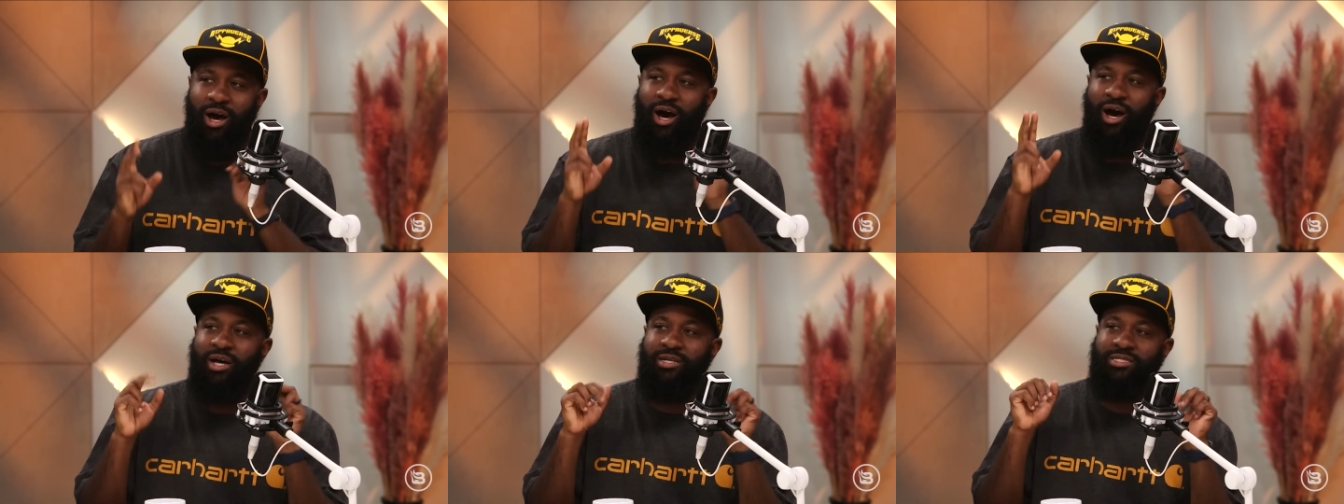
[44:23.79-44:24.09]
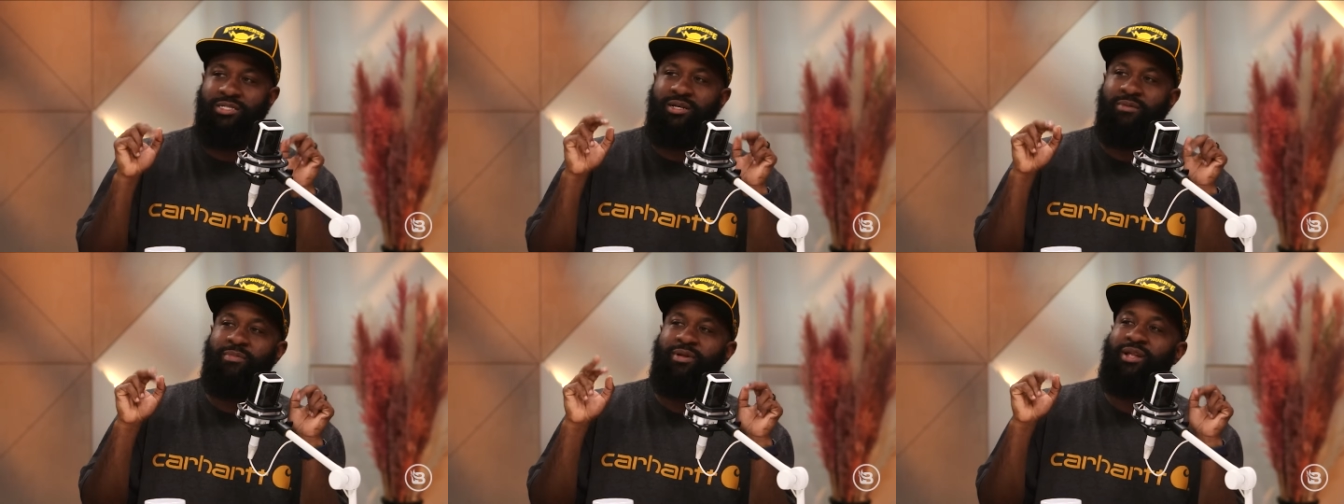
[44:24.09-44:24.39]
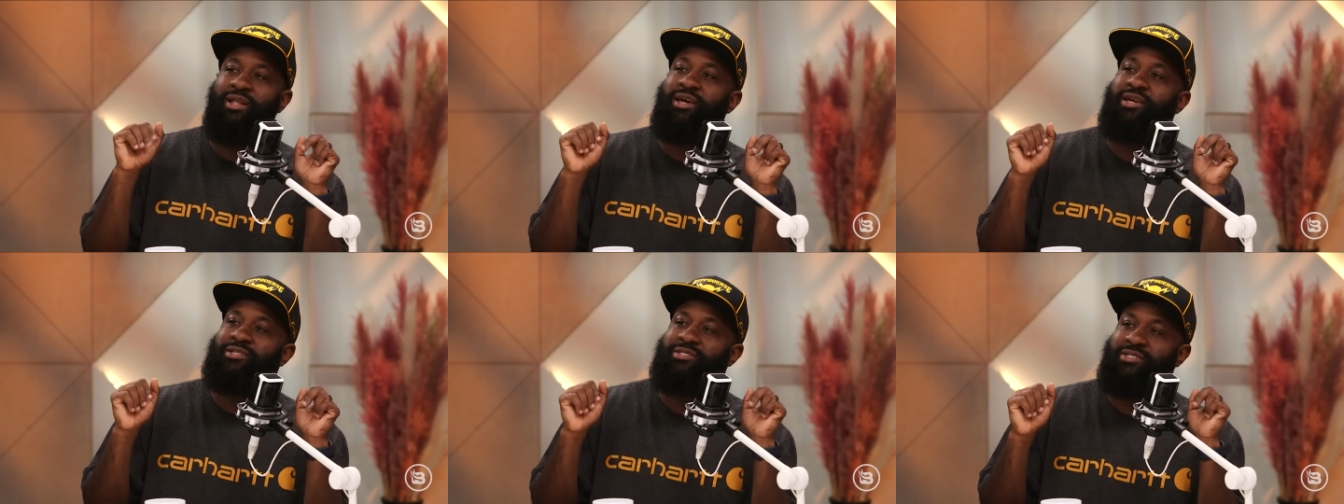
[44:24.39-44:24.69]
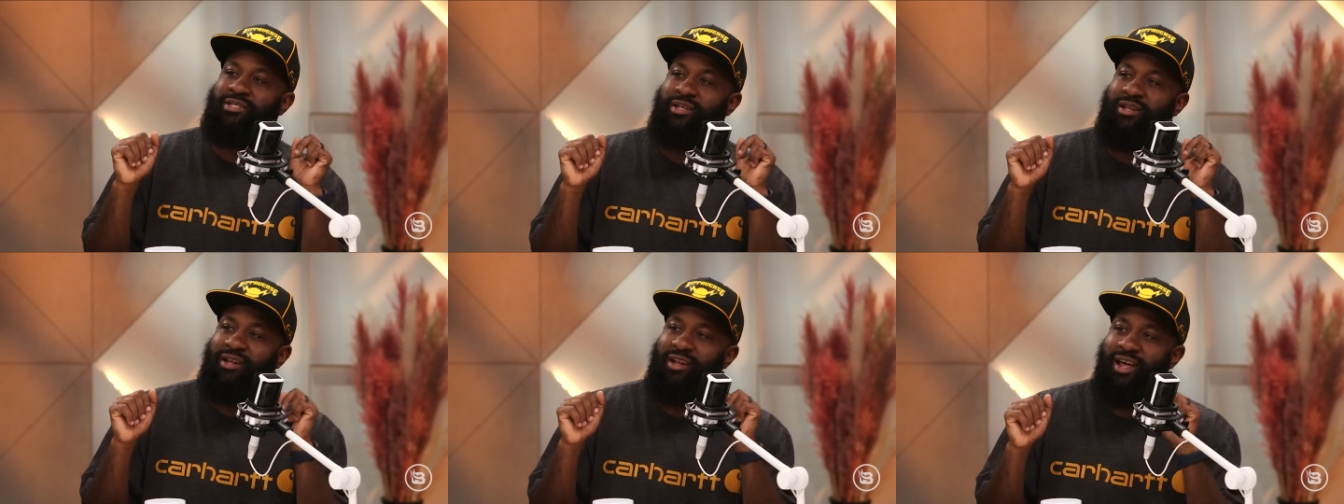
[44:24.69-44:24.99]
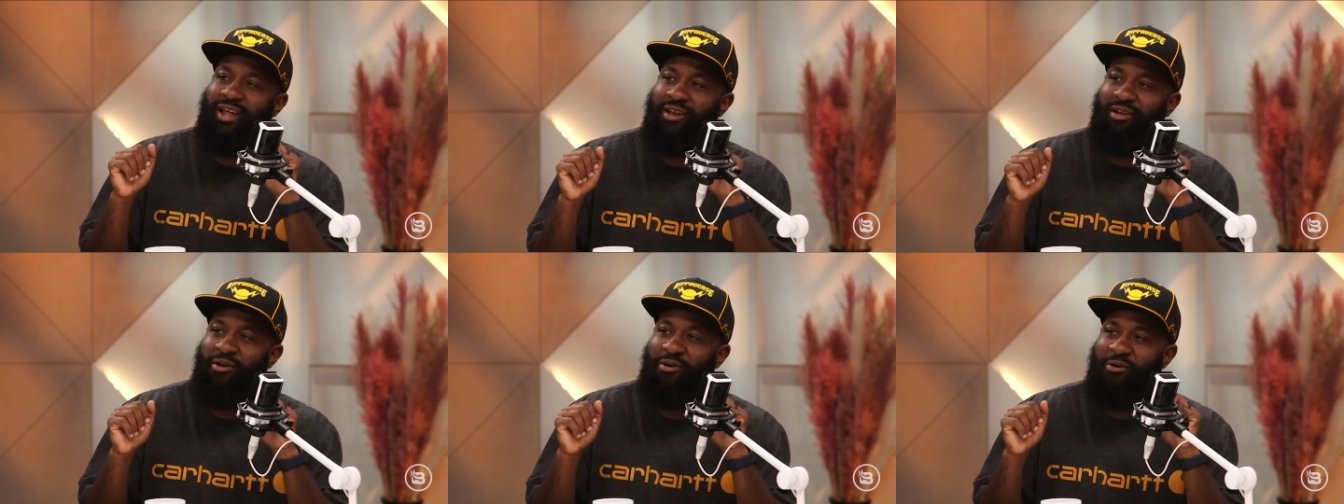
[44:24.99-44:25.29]
assimilation, and mm-hmm.
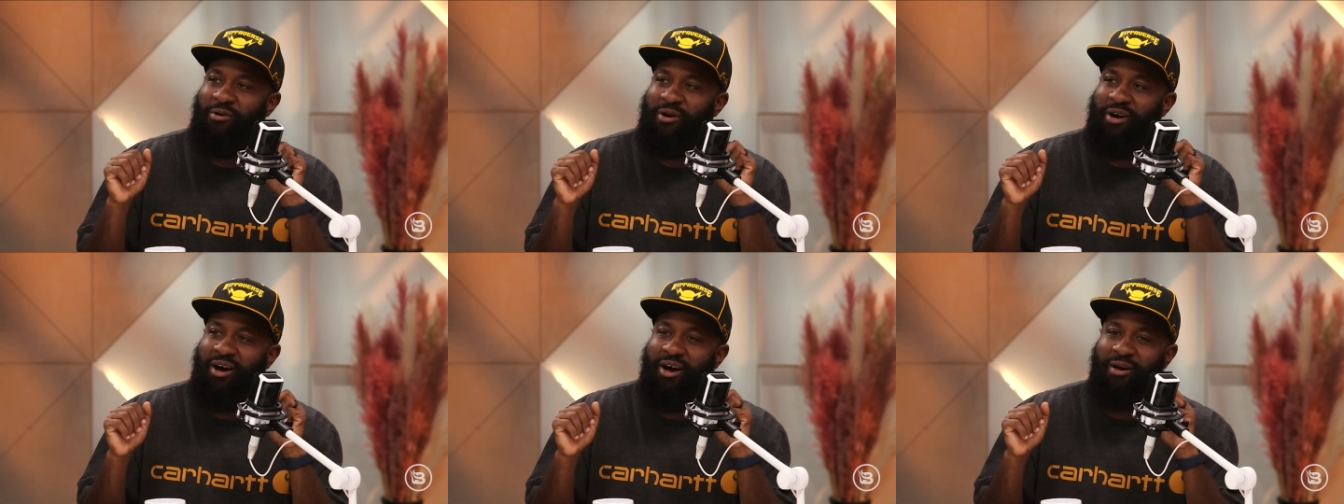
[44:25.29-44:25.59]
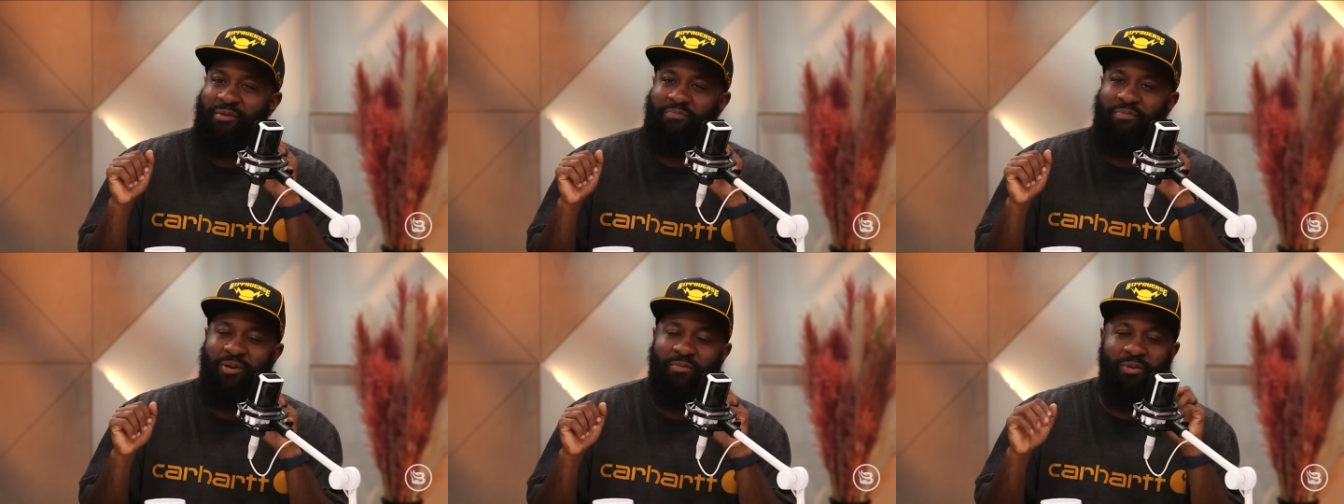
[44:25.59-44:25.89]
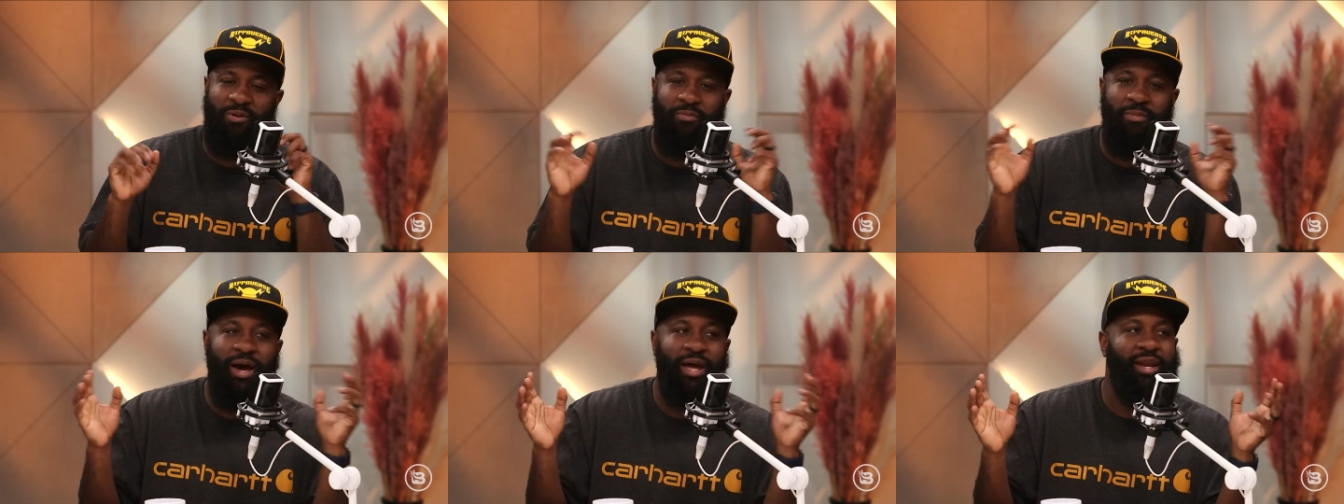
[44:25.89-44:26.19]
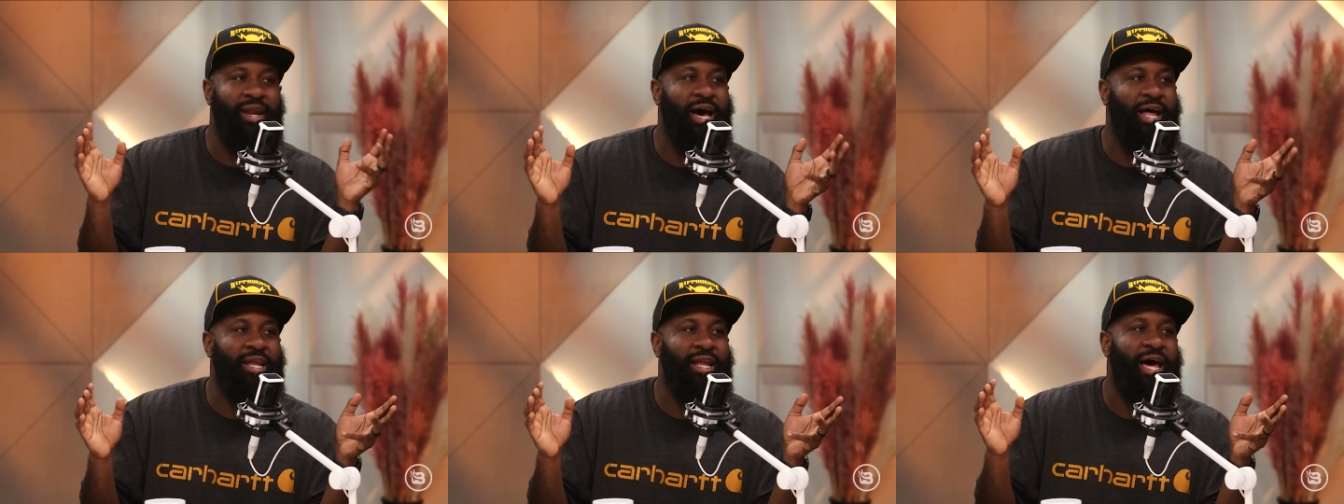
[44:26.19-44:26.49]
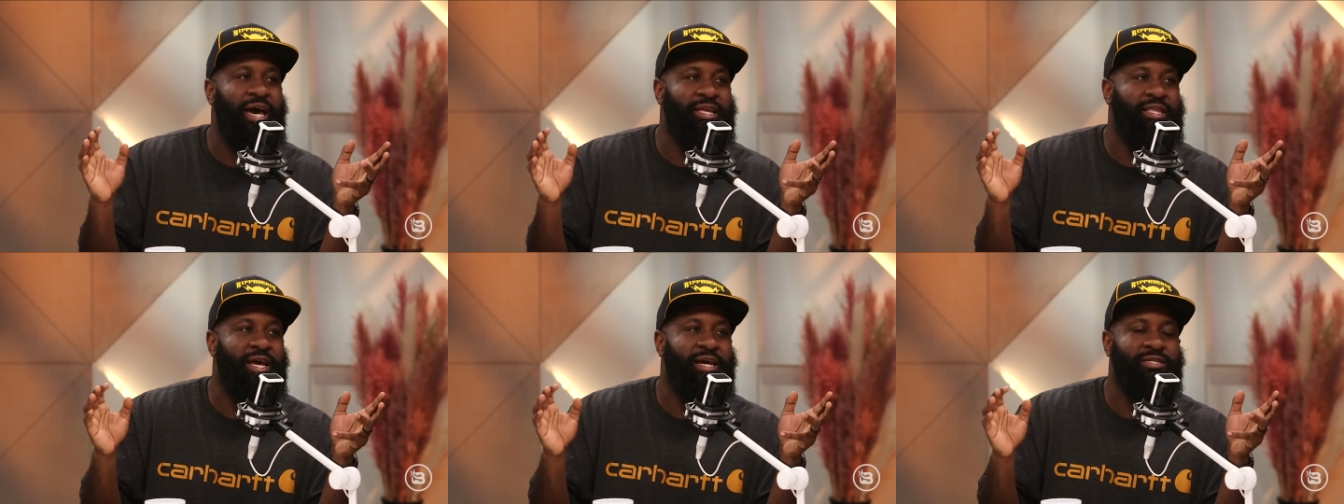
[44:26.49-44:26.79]
I know people might not
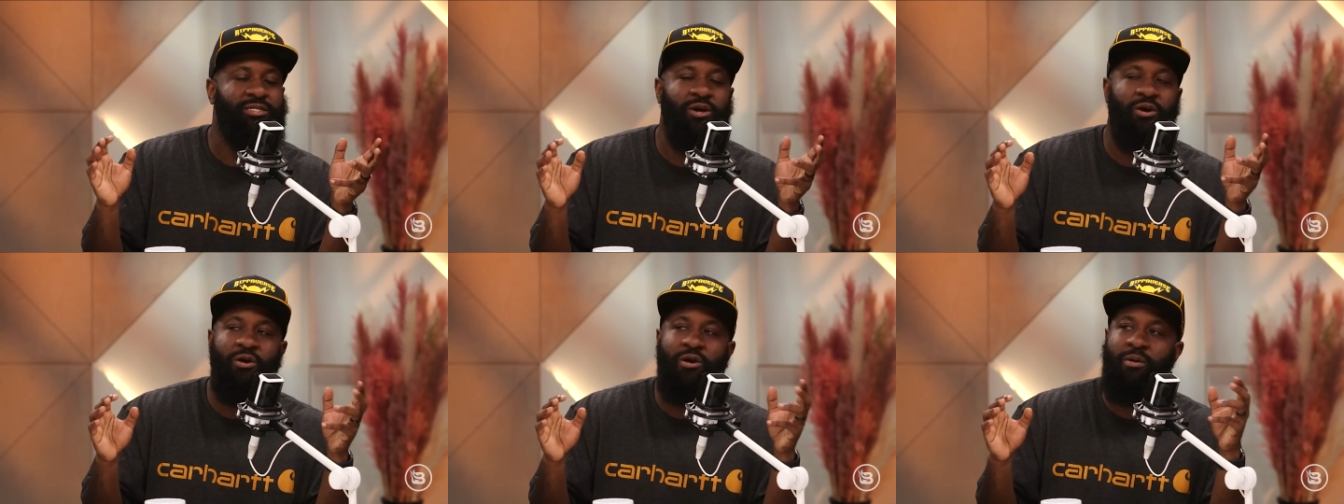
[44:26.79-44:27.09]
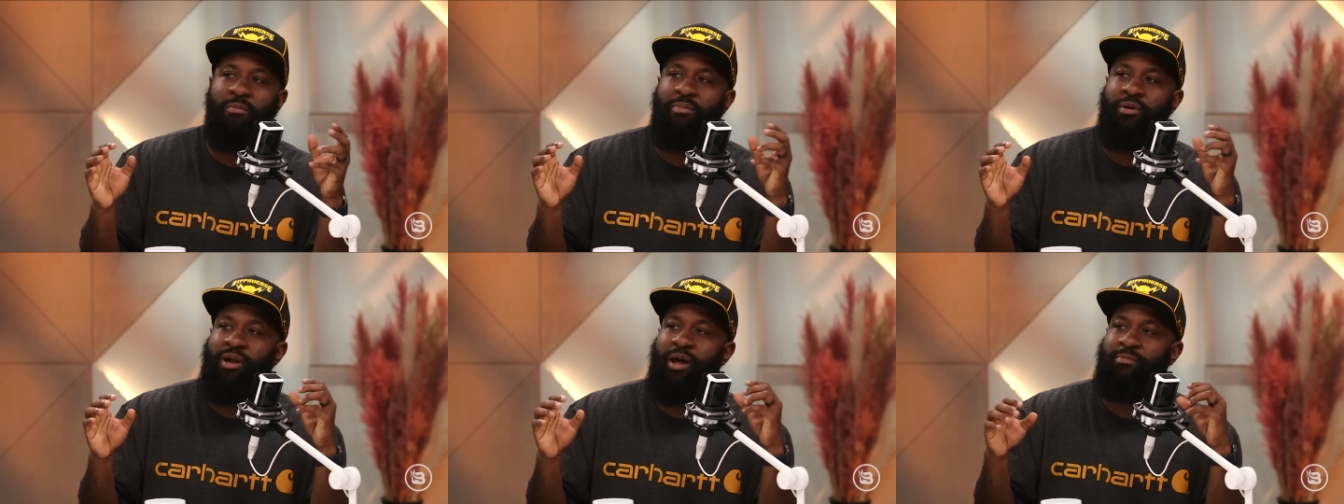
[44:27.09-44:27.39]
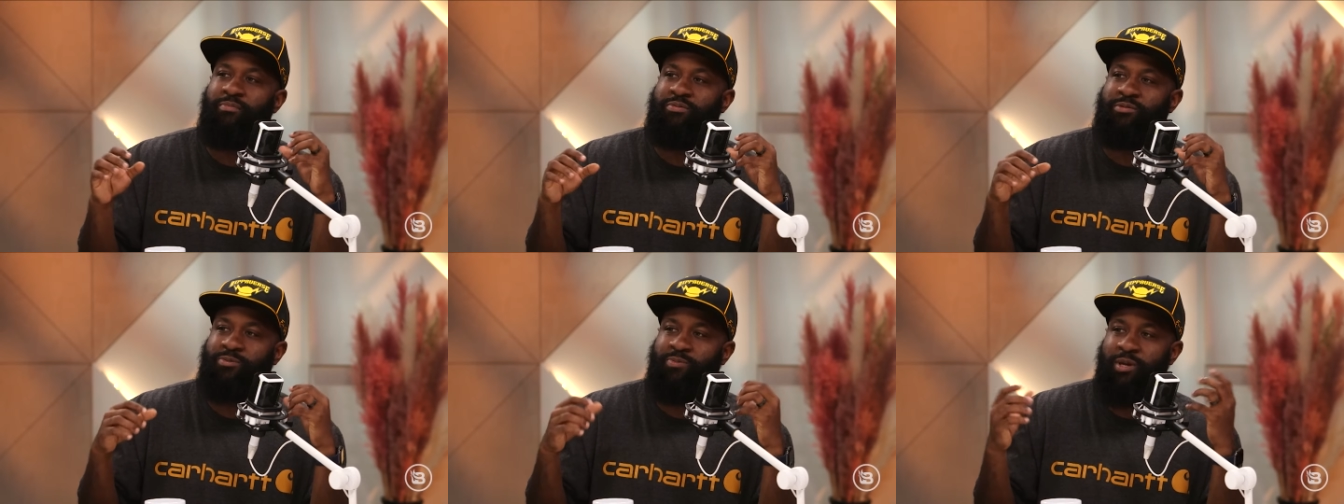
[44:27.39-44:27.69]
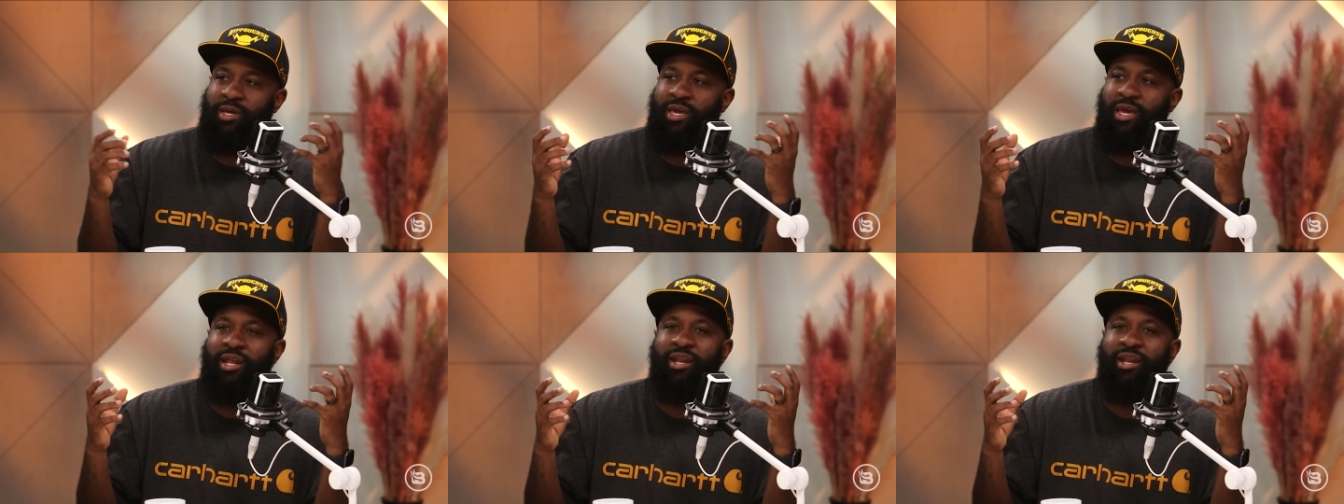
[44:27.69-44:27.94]
like that term, but I'm speaking.